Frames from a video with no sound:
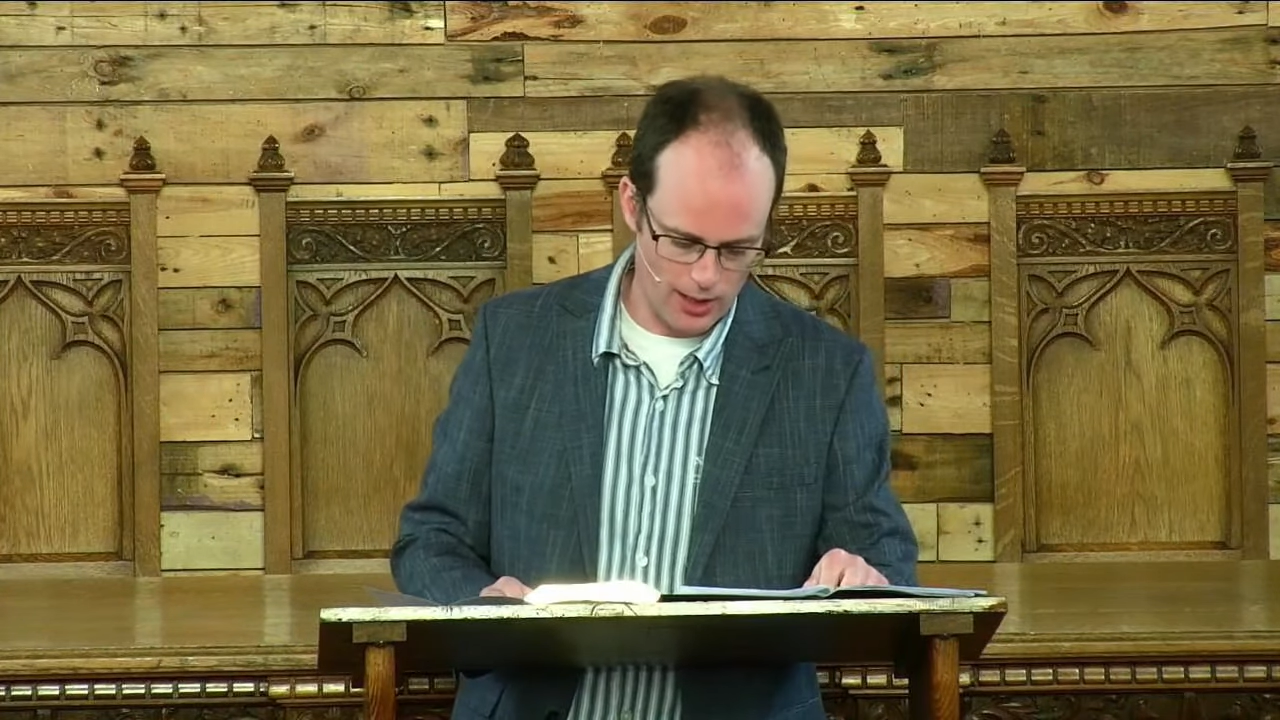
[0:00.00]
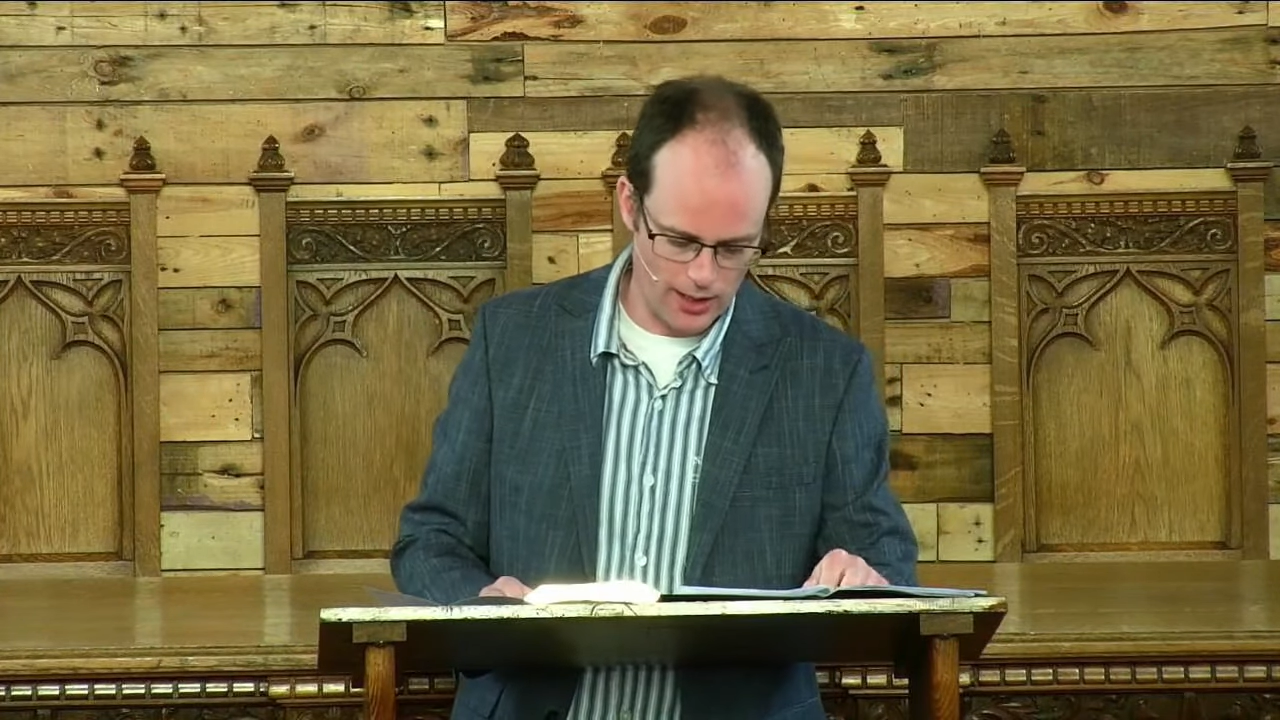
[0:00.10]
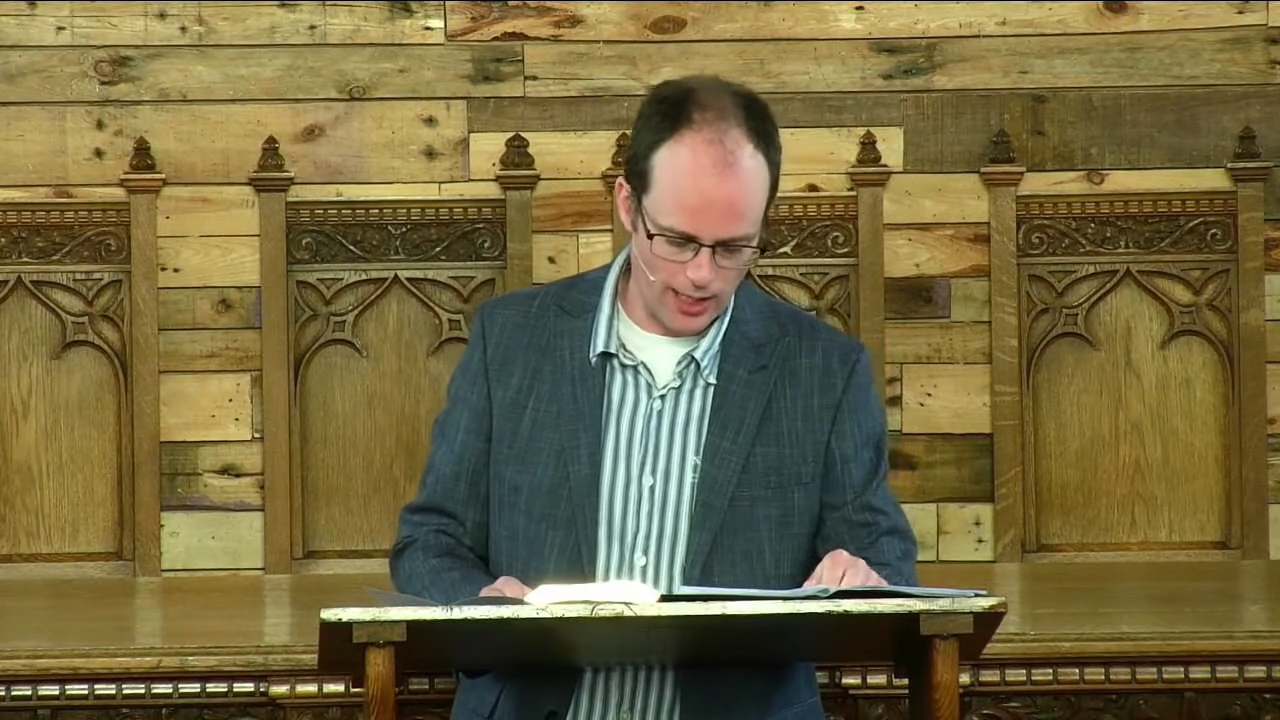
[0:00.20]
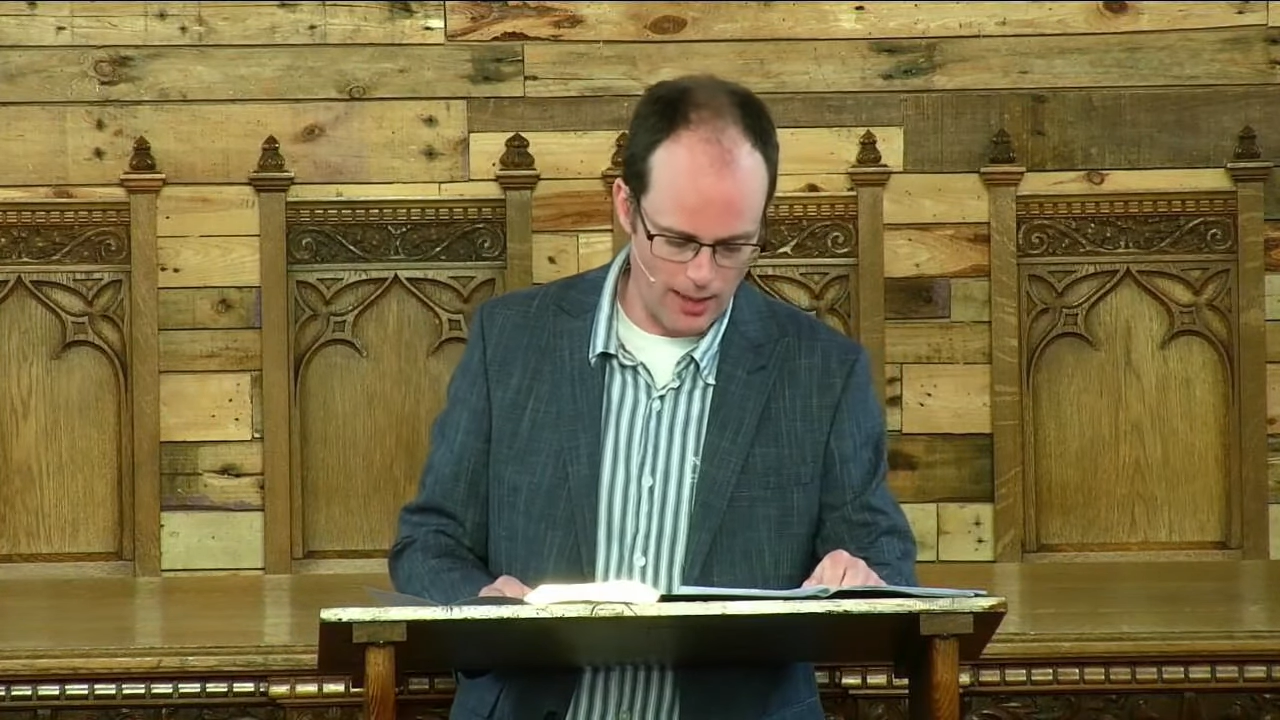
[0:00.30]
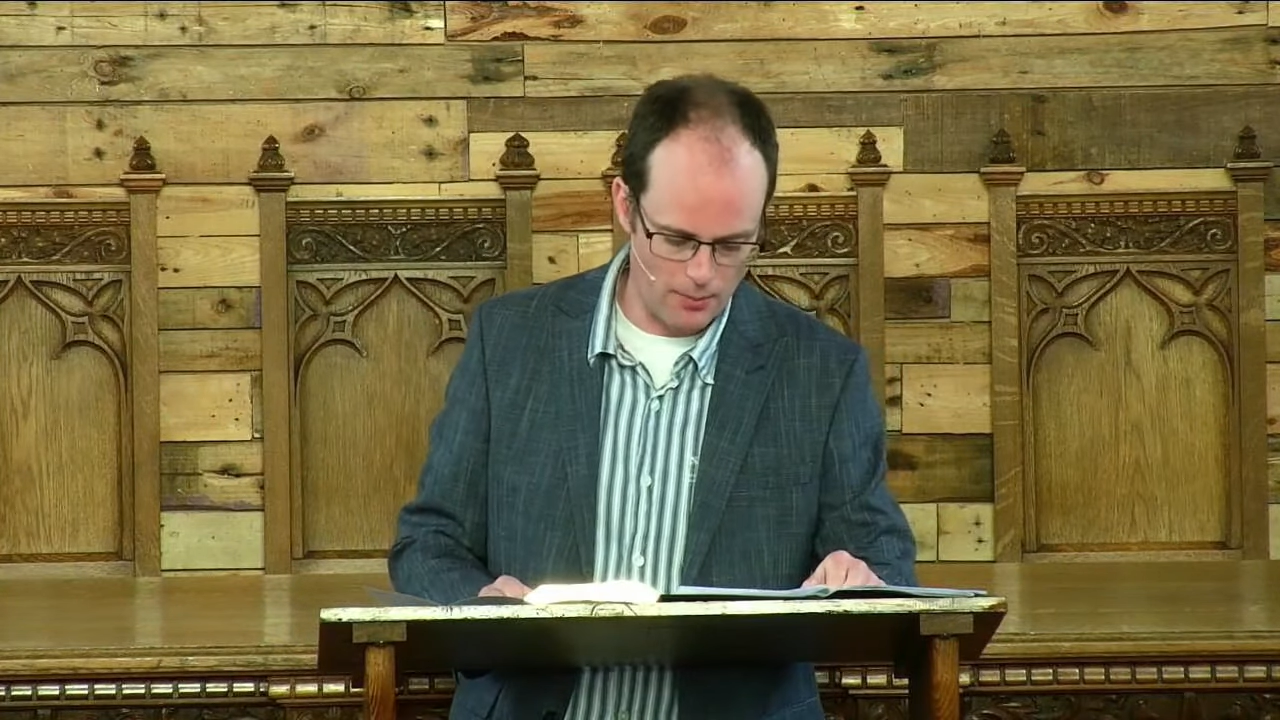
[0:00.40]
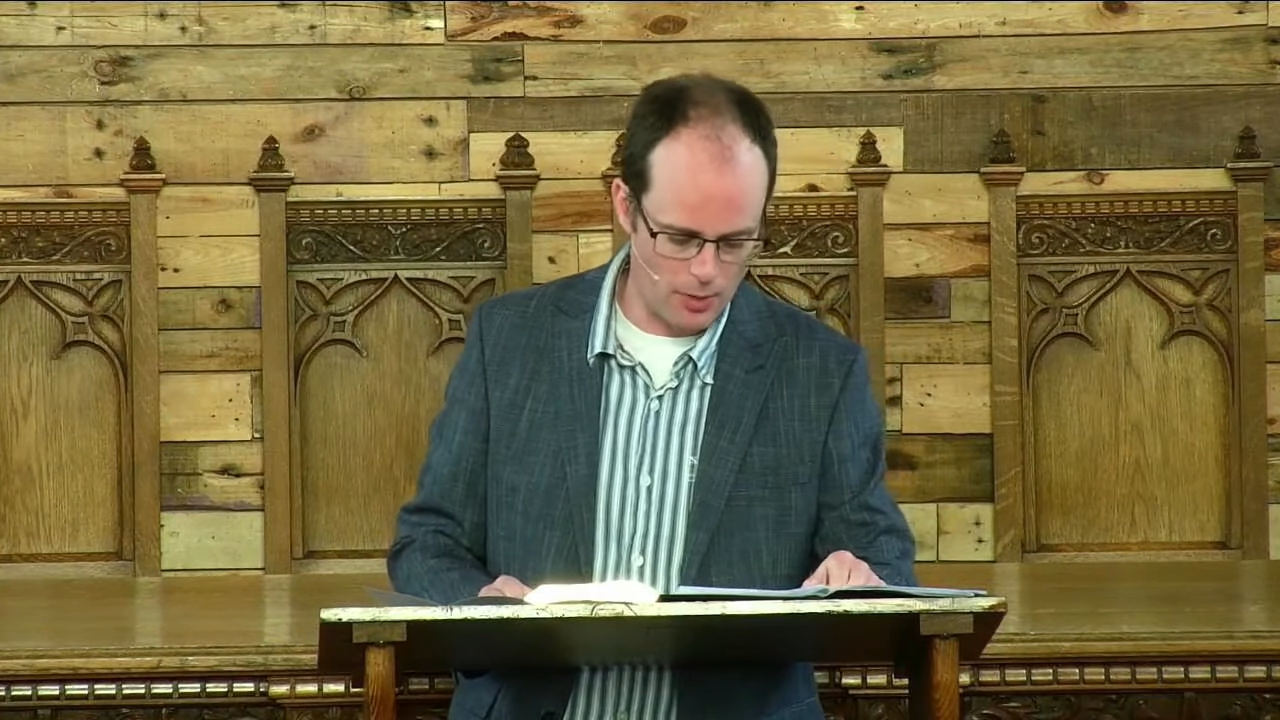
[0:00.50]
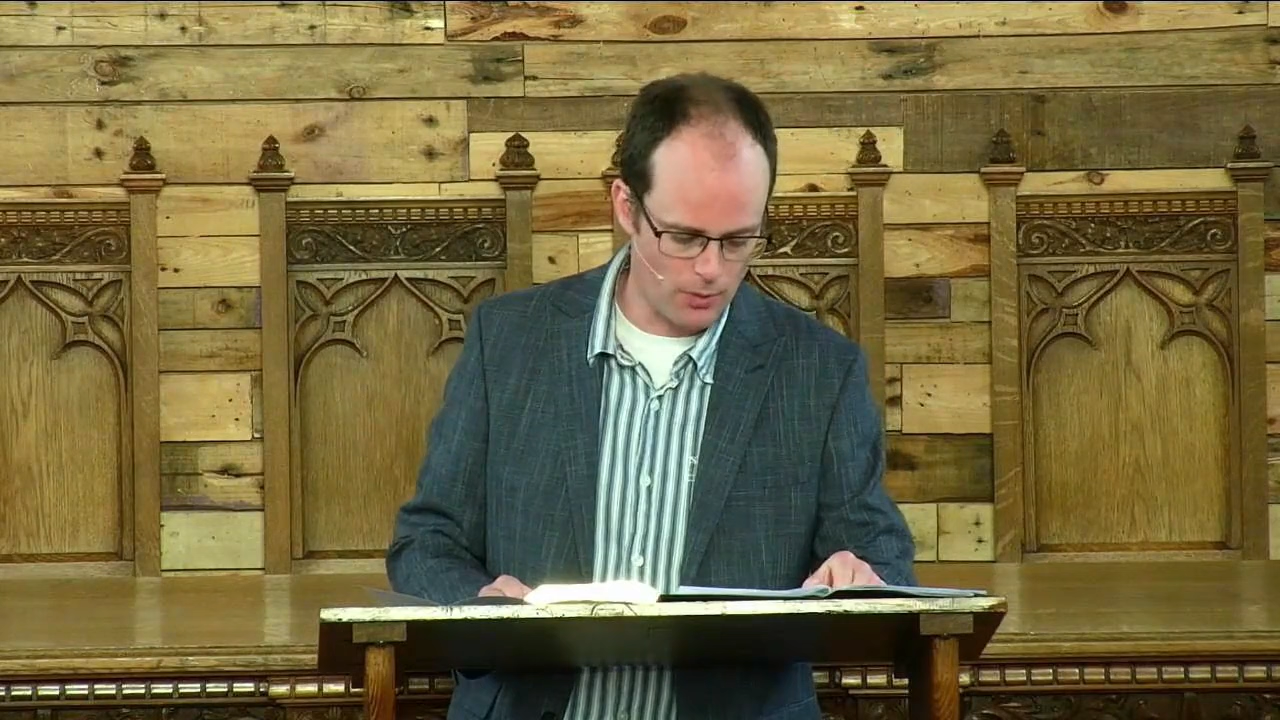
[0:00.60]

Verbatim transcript: encamped